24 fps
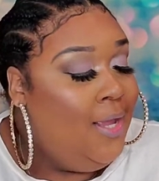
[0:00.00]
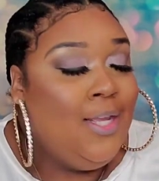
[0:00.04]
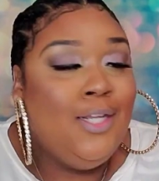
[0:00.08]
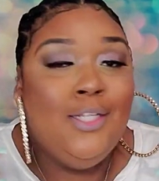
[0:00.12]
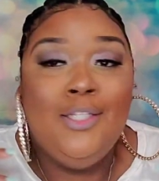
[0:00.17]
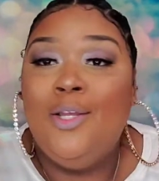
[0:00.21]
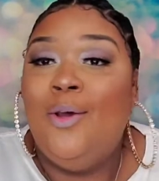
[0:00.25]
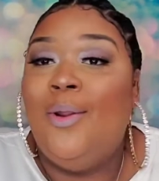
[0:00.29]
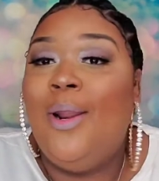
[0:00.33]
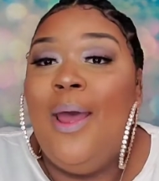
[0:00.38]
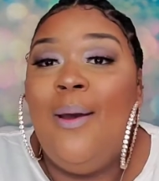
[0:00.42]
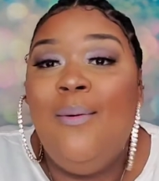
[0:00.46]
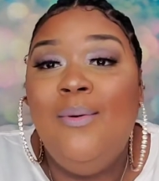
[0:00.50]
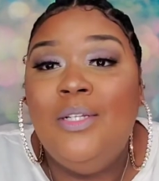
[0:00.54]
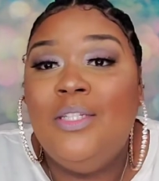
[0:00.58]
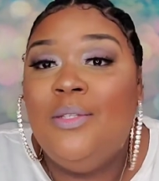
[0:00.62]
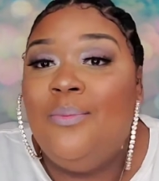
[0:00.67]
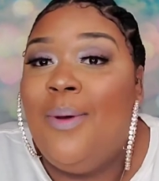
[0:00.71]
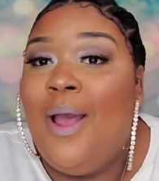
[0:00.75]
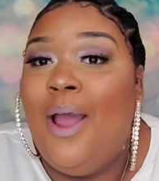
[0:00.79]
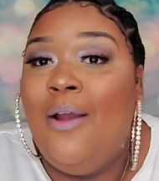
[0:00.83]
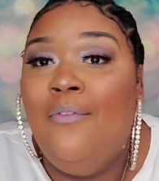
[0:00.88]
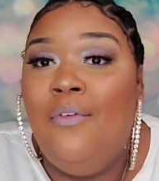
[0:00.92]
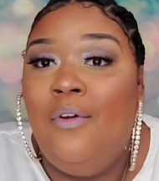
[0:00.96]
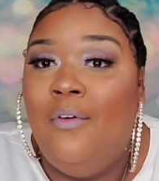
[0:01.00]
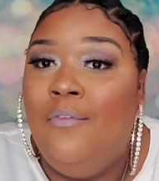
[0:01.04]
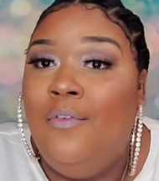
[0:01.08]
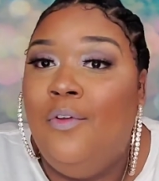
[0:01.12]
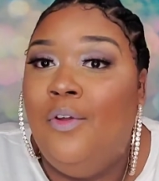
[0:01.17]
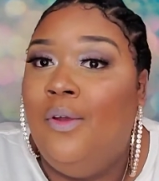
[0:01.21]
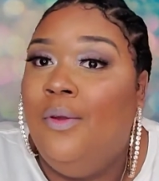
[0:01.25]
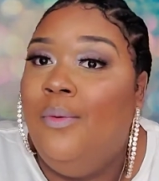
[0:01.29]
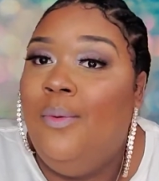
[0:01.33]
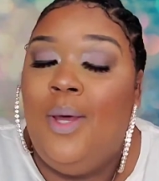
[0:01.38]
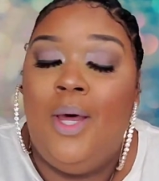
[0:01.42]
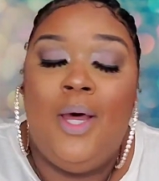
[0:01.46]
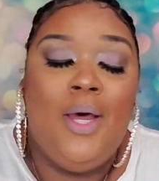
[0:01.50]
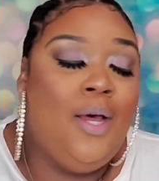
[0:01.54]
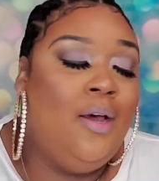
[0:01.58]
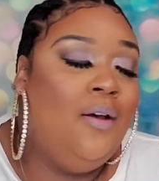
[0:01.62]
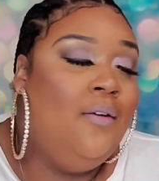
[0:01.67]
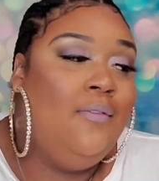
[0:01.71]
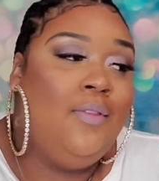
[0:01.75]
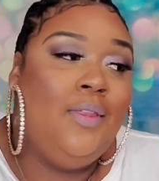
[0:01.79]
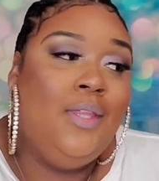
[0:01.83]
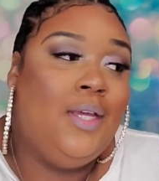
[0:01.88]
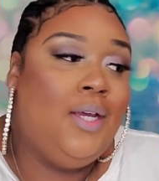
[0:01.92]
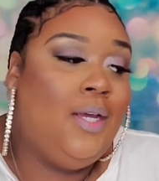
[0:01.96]
So that was my review
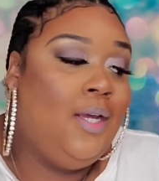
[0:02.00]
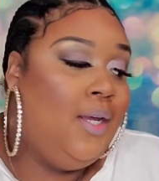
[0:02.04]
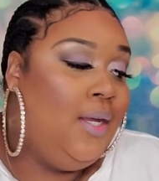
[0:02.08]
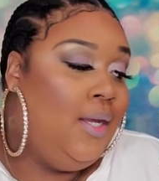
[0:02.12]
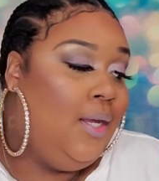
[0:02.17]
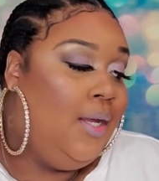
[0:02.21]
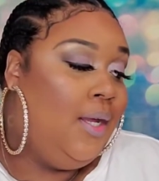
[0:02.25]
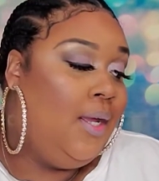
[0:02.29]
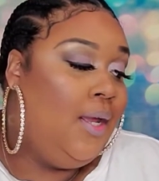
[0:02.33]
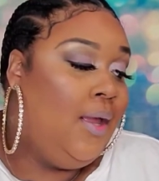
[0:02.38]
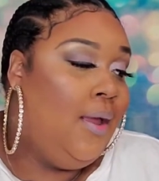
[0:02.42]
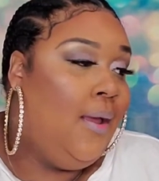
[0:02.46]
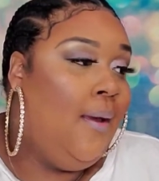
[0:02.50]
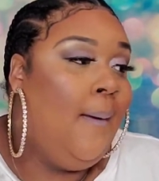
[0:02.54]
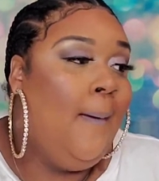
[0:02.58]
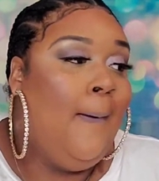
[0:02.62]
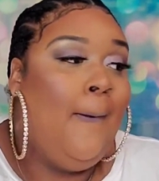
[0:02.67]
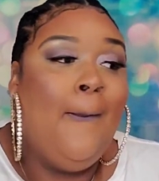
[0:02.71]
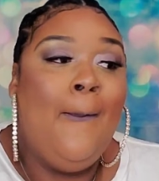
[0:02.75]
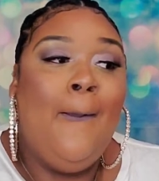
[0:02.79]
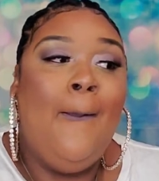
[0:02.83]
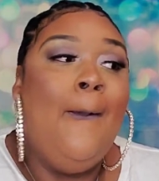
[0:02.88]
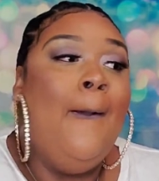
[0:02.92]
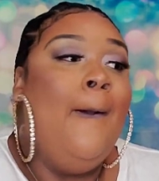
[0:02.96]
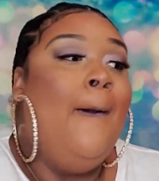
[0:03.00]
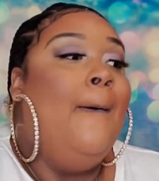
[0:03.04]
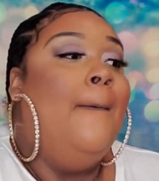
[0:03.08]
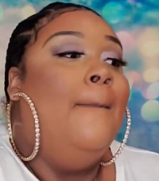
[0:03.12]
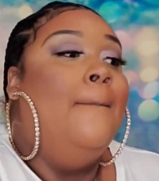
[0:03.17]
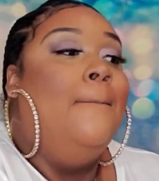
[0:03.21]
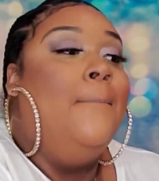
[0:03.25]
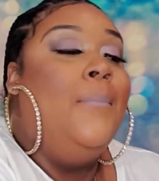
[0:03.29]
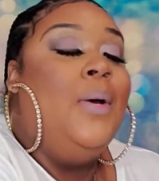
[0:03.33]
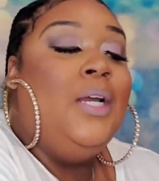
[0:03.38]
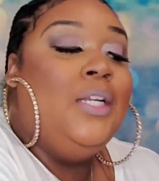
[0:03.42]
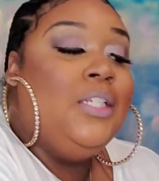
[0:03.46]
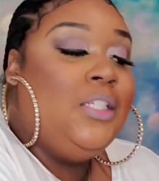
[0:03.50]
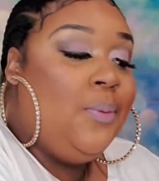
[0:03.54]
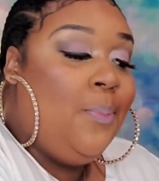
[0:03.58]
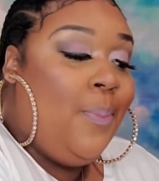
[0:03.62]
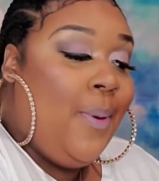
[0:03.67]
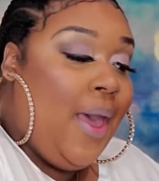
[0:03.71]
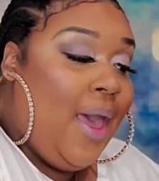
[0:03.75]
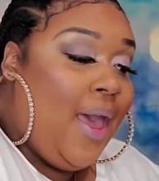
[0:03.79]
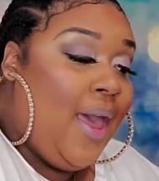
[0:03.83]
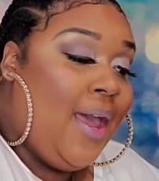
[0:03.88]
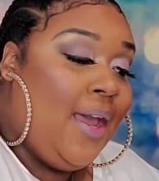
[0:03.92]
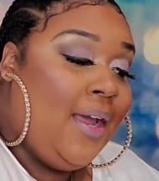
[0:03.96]
of the Munch
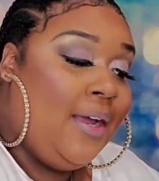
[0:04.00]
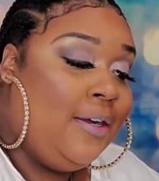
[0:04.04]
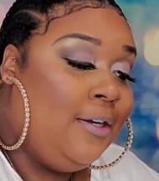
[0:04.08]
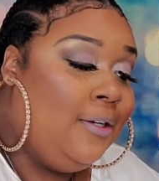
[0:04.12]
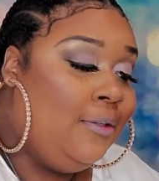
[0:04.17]
Pack